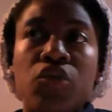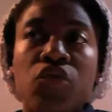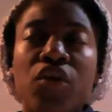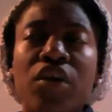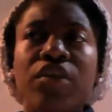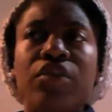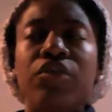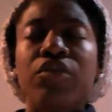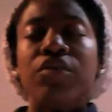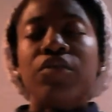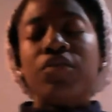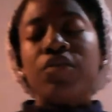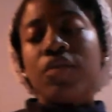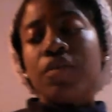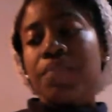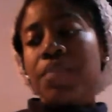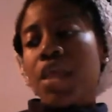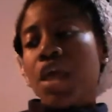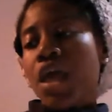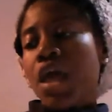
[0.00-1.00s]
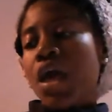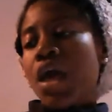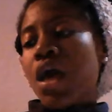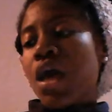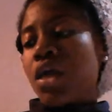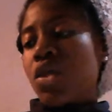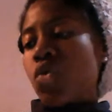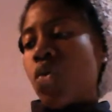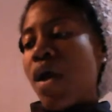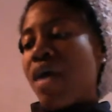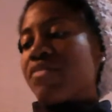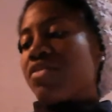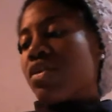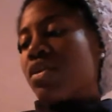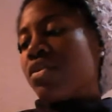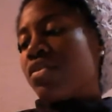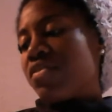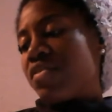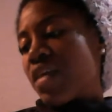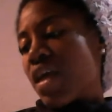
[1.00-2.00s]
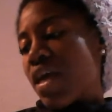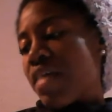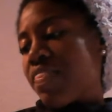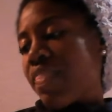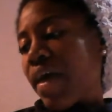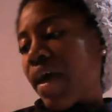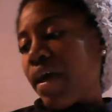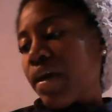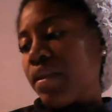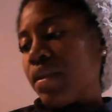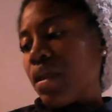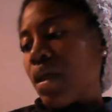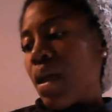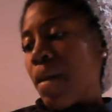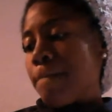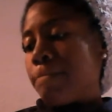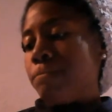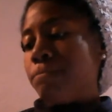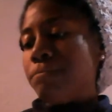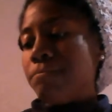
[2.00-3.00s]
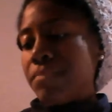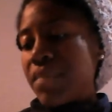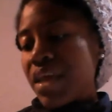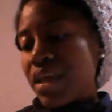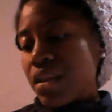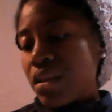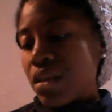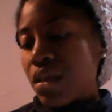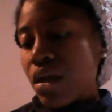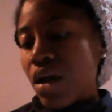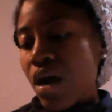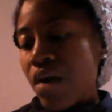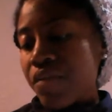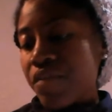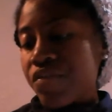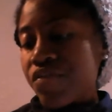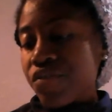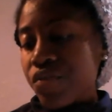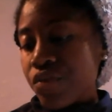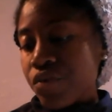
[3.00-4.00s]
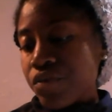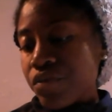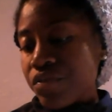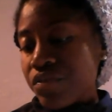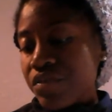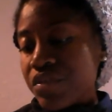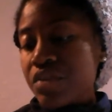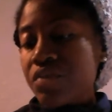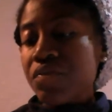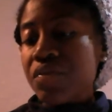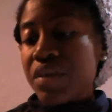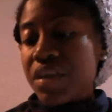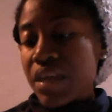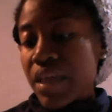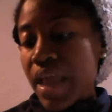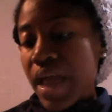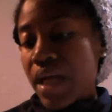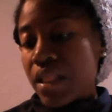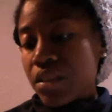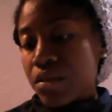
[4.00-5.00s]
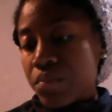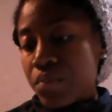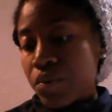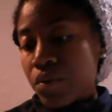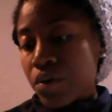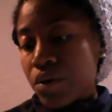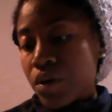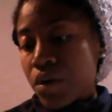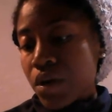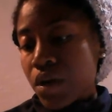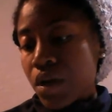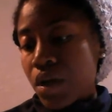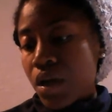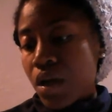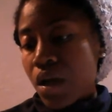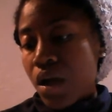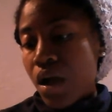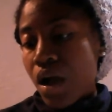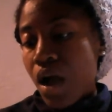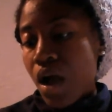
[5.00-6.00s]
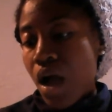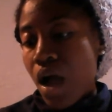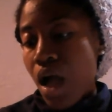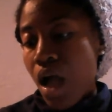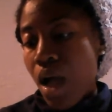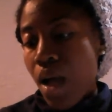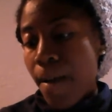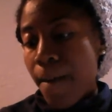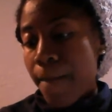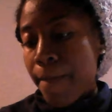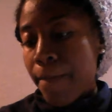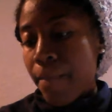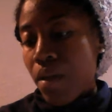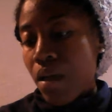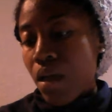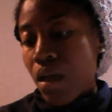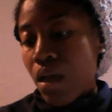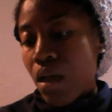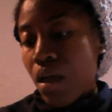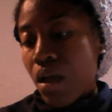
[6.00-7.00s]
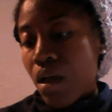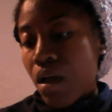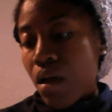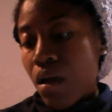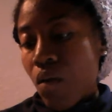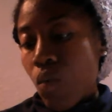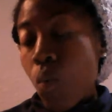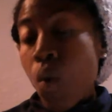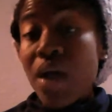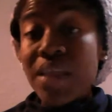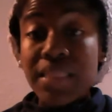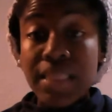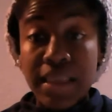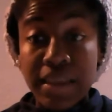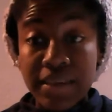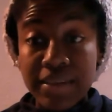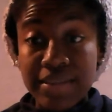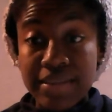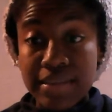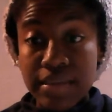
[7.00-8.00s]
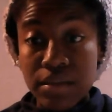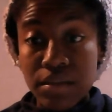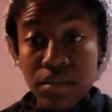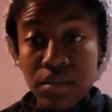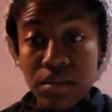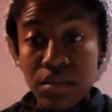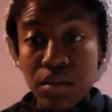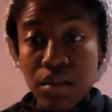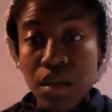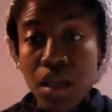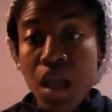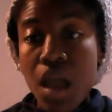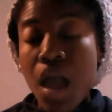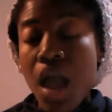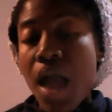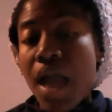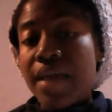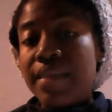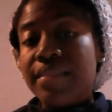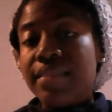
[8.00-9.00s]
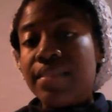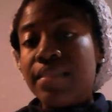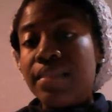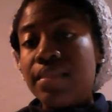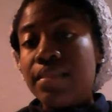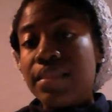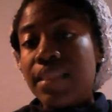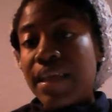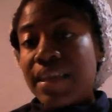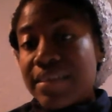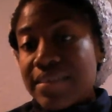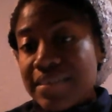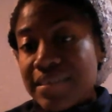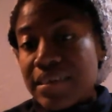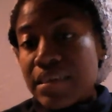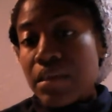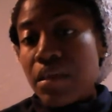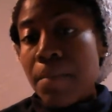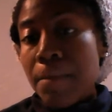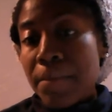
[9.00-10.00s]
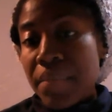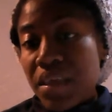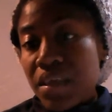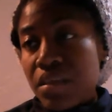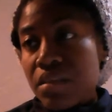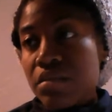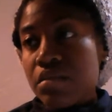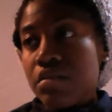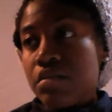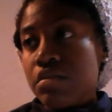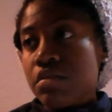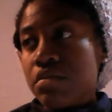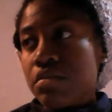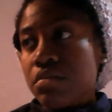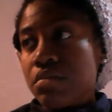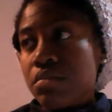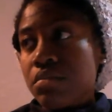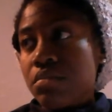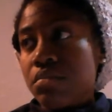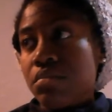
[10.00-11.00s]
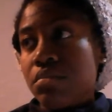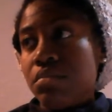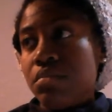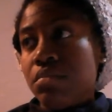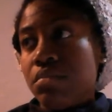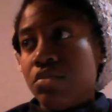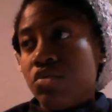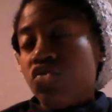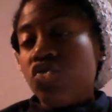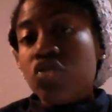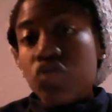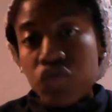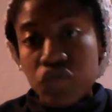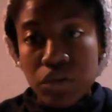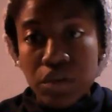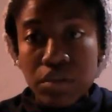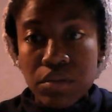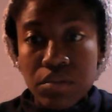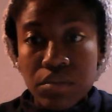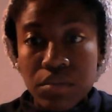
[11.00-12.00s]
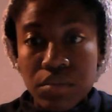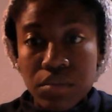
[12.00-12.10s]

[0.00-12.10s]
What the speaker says: You see, you have to understand that men of a certain degree and caliber want legacy. And legacy means children.